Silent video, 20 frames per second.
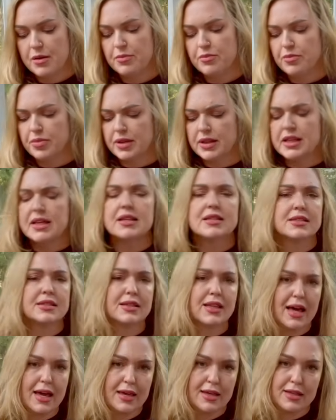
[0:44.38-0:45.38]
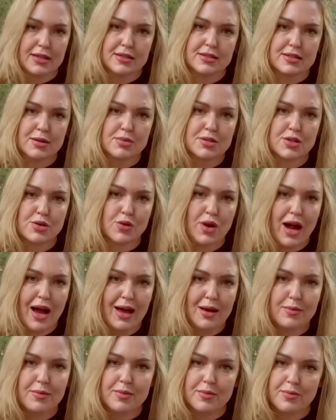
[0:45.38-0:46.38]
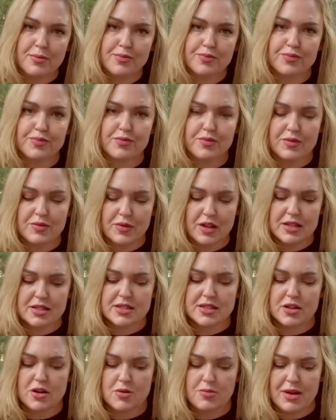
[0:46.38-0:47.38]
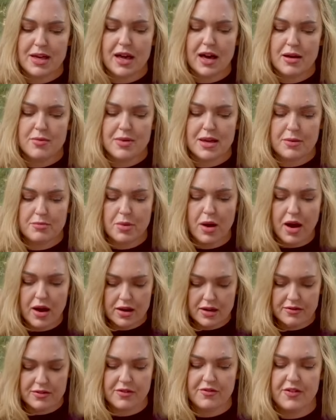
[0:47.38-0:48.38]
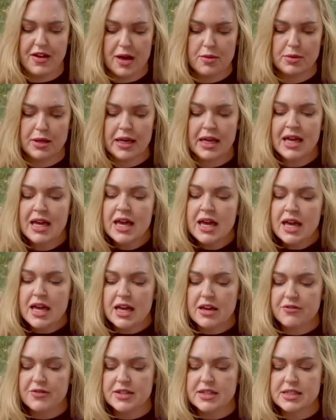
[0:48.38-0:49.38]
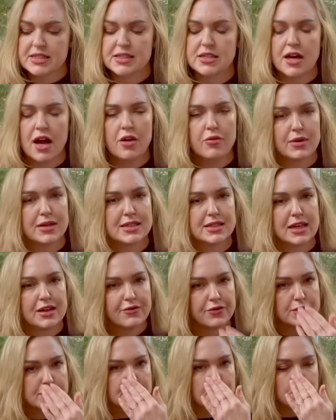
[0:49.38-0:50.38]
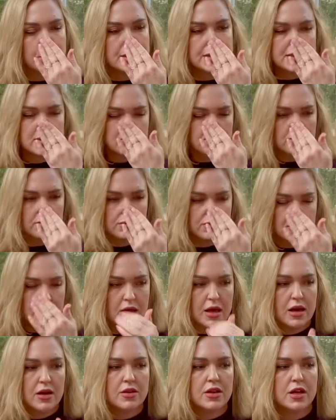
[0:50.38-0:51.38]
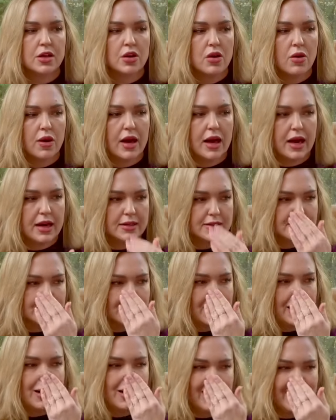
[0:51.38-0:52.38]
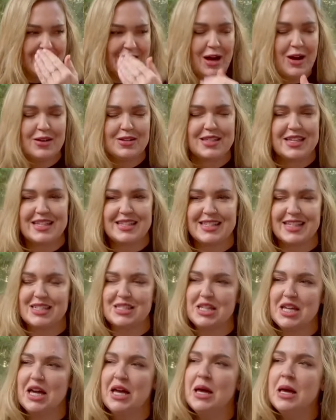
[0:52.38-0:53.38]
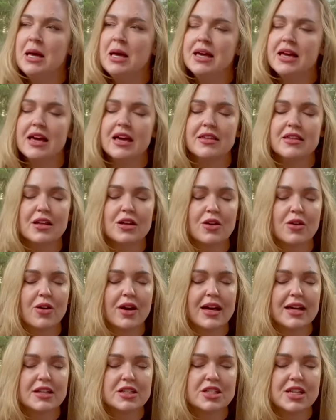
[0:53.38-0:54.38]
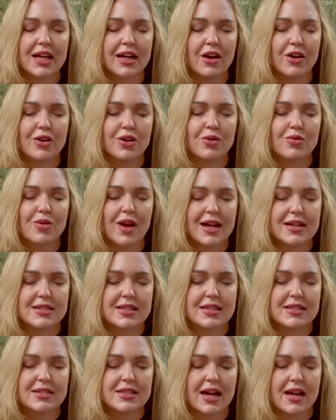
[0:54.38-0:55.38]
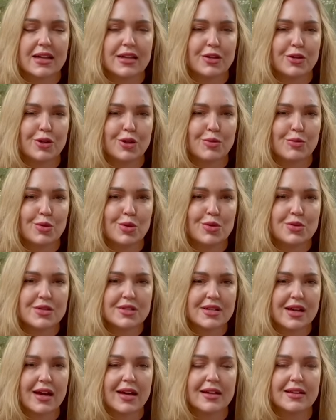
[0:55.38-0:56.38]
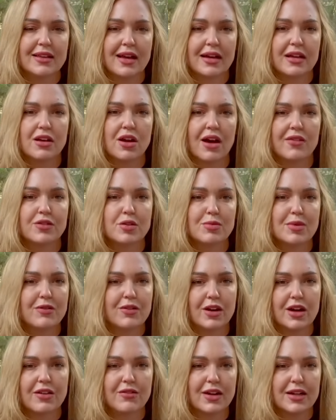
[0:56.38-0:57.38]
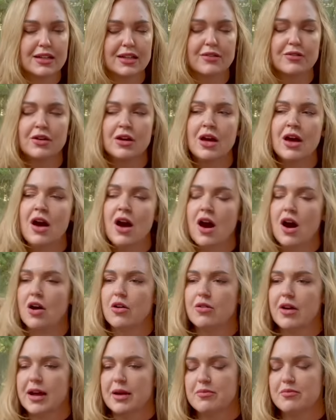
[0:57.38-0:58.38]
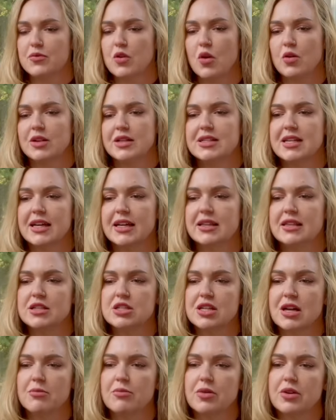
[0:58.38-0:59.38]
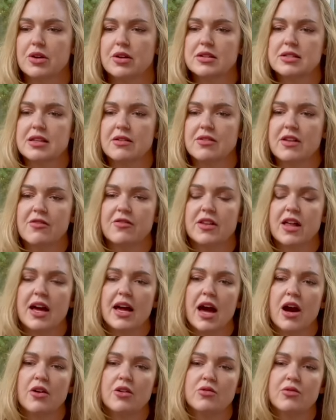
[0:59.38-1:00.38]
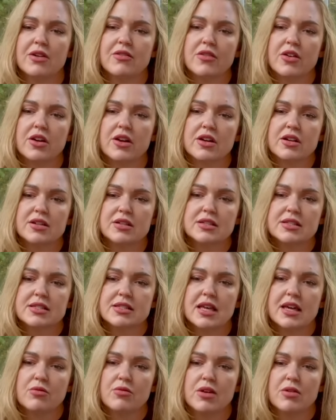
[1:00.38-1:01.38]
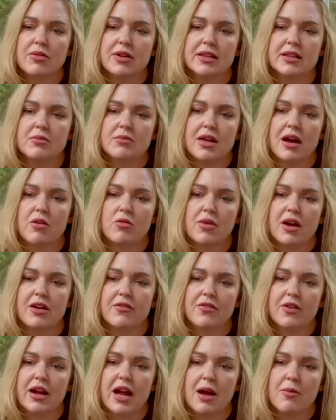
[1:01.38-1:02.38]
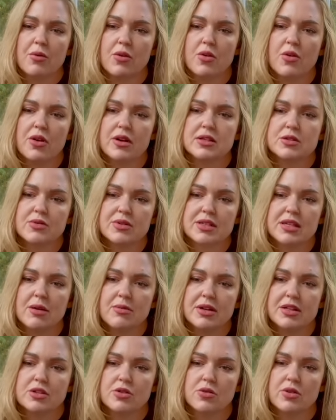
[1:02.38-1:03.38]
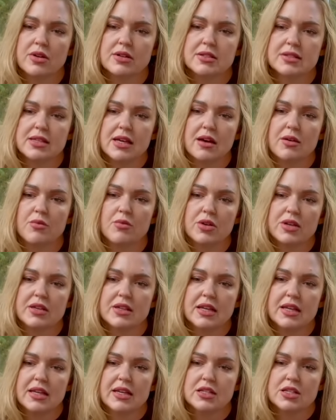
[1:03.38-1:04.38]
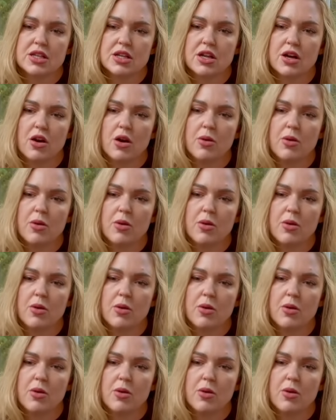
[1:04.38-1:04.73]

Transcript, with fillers: please like and subscribe. Consider becoming part of the family. If it does not resonate for some reason, then go ahead. Sorry, I know this is itchy. Then go ahead and check out your rising sign or your moon sign. That can often be very effective. All right, only taking the jumpers. If we fly out in reverse, then we read them that way. For Capricorns, what's coming towards them, what they need to know